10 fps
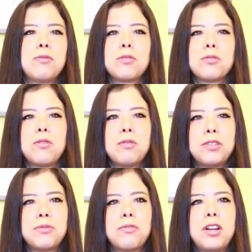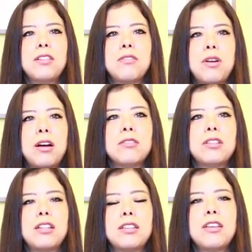It was always friend
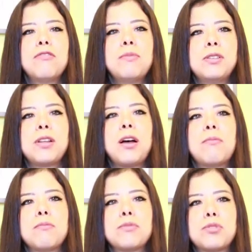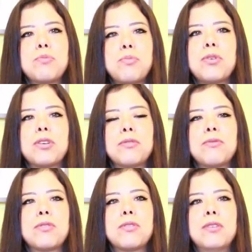around that give me some support
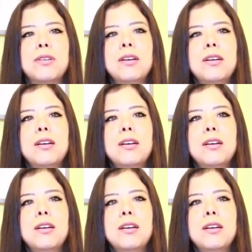for uh,